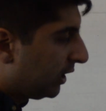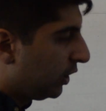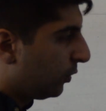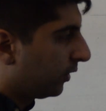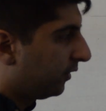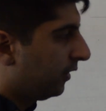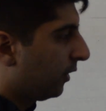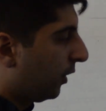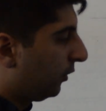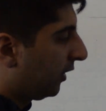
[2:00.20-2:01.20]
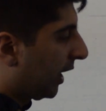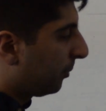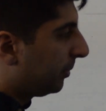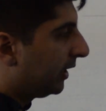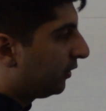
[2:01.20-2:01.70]
Q10 to now
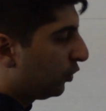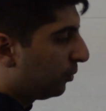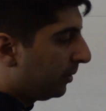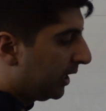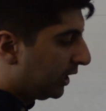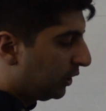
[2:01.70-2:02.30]
P2B